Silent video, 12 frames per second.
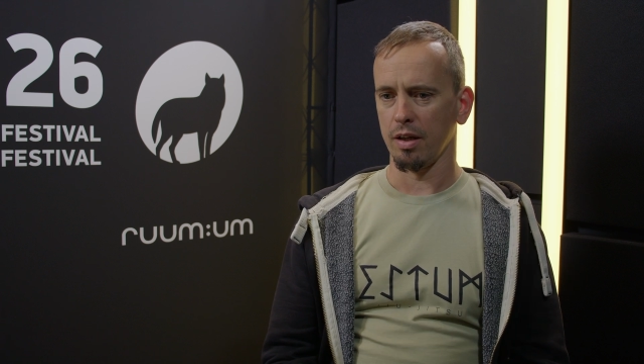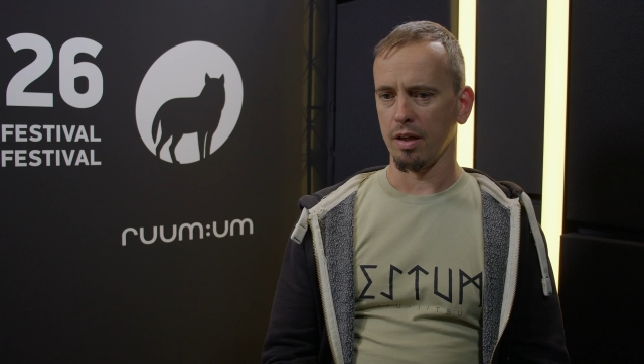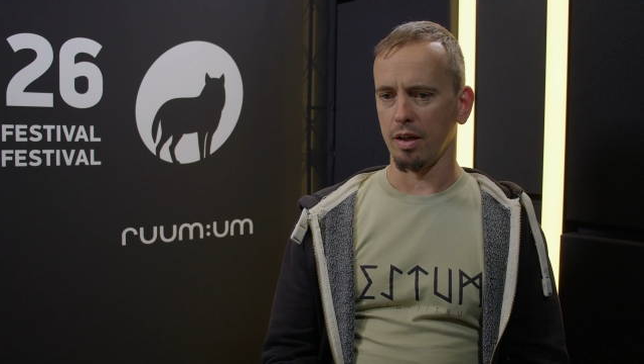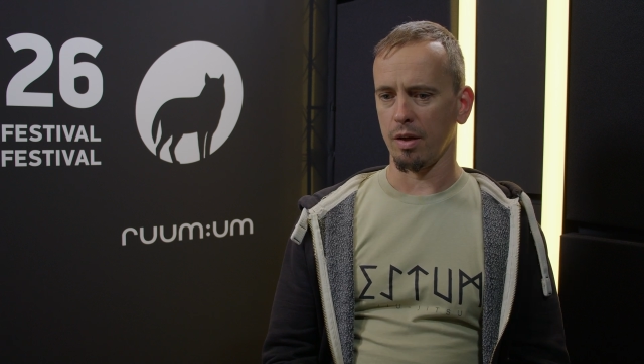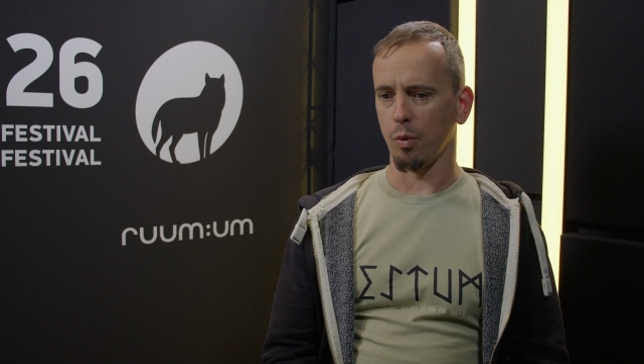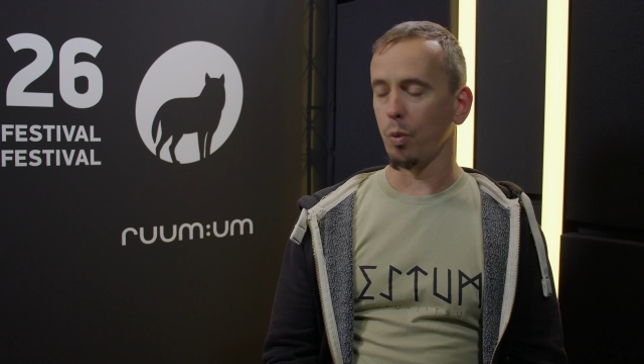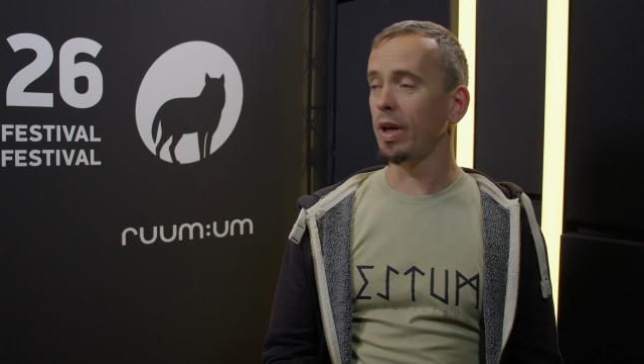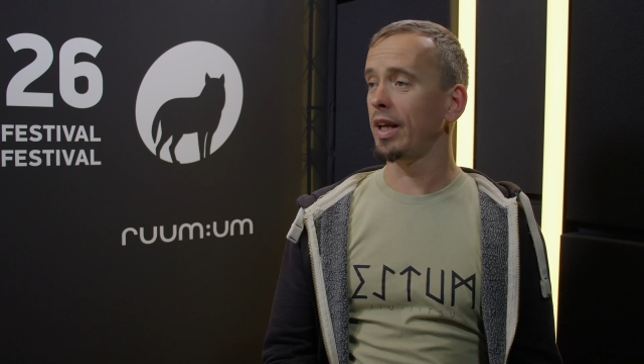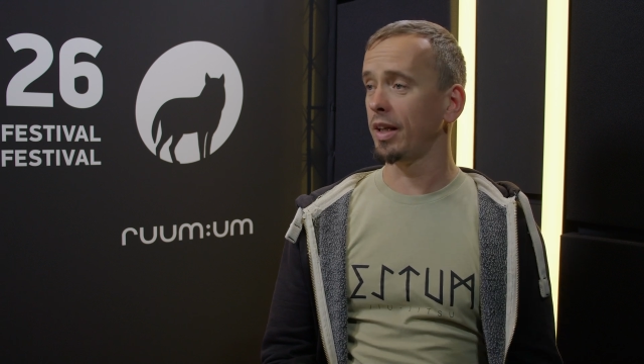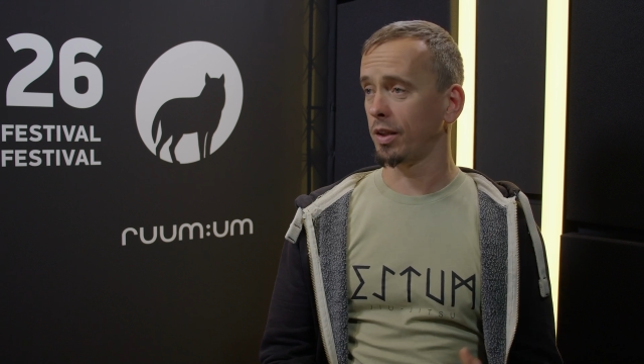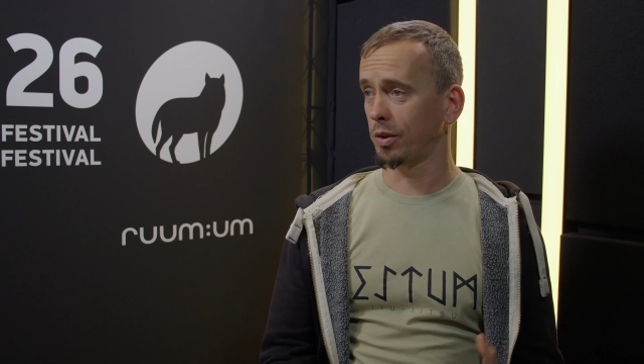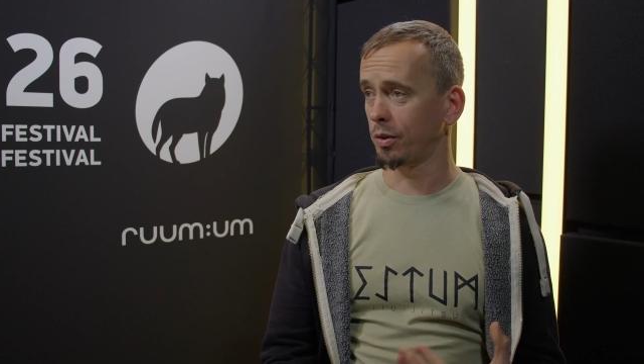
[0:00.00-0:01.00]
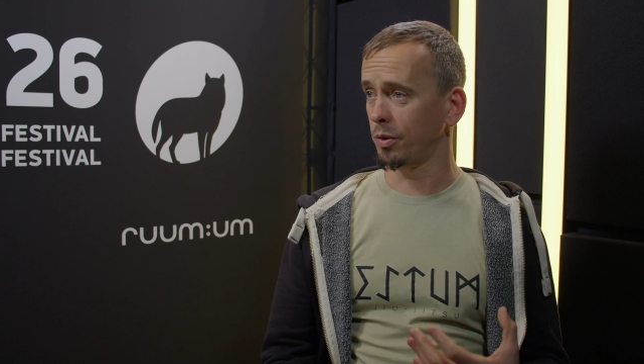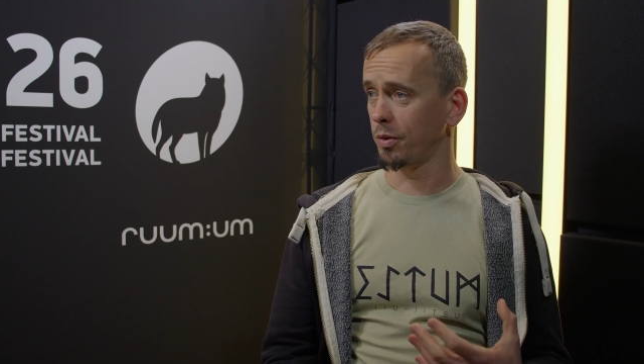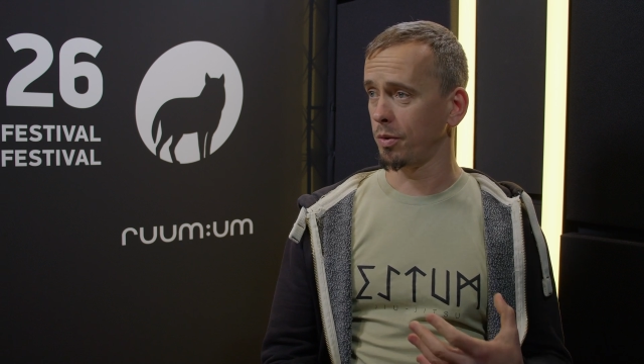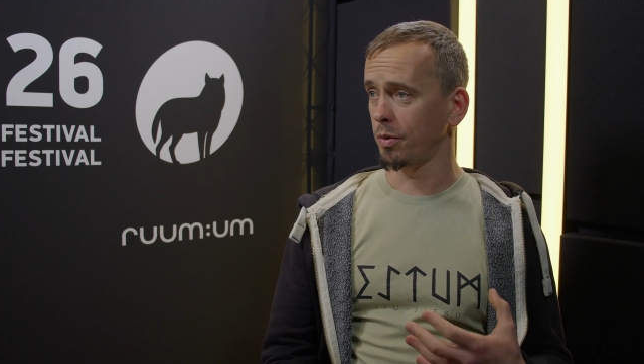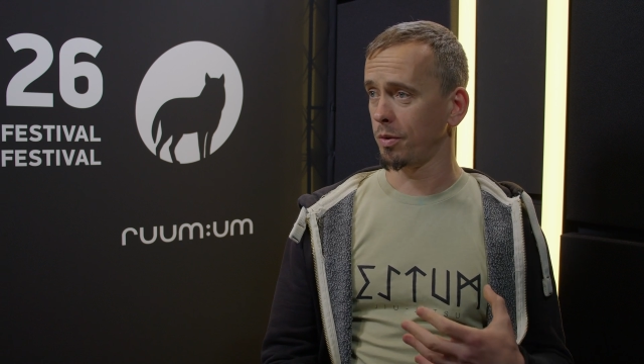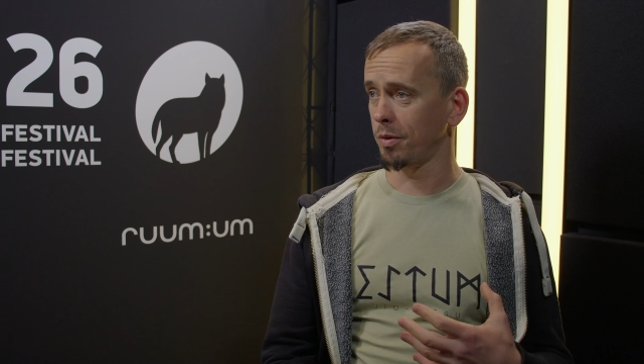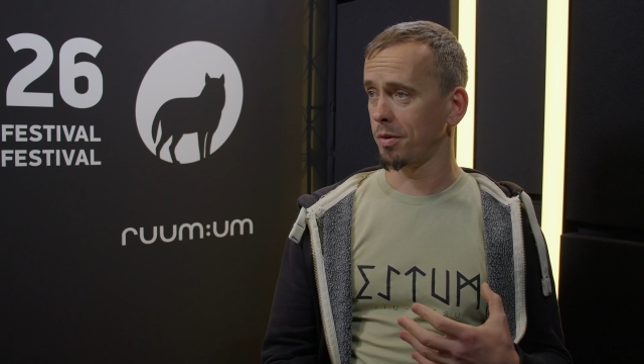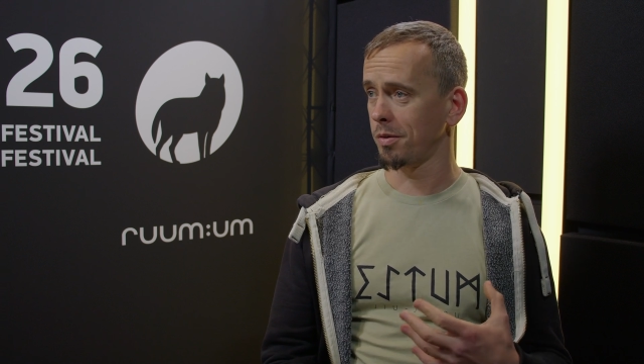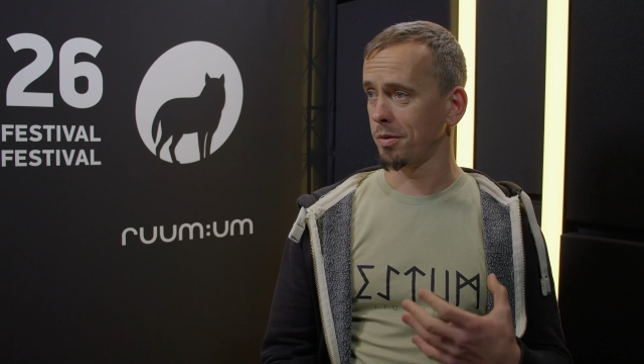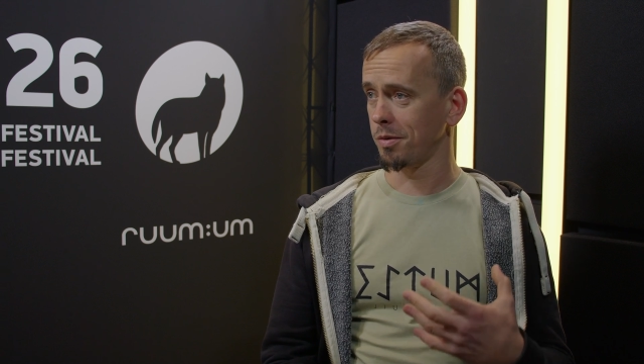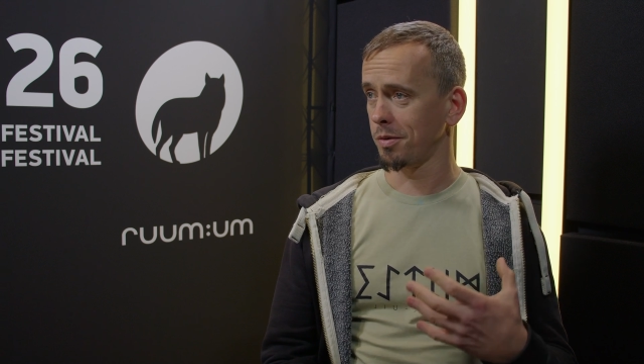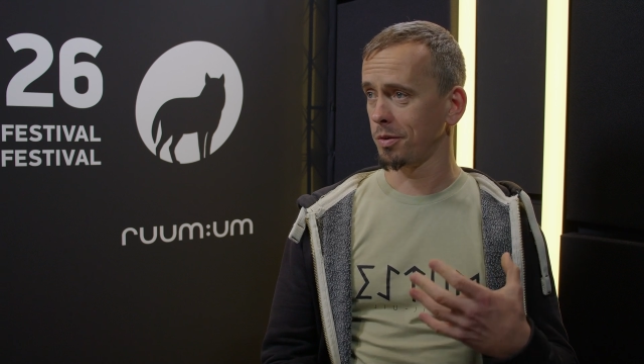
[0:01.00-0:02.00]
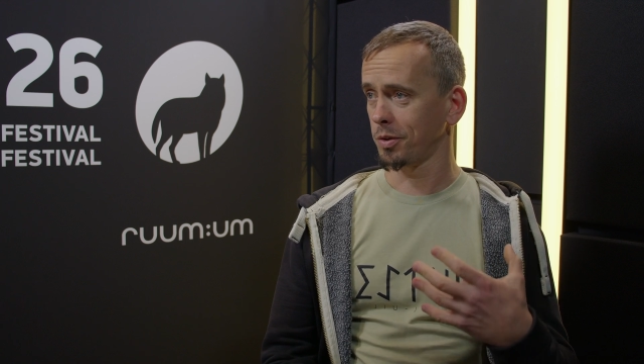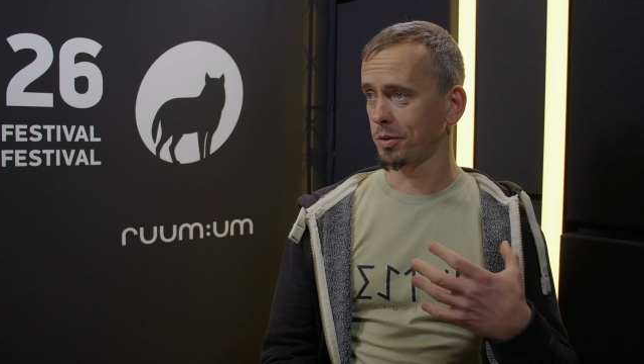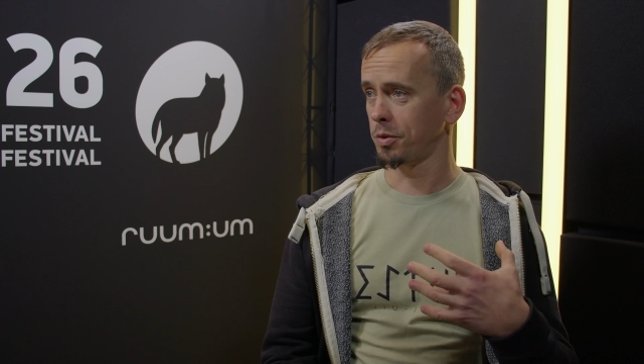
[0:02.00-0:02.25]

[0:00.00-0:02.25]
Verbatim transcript: uh, willing to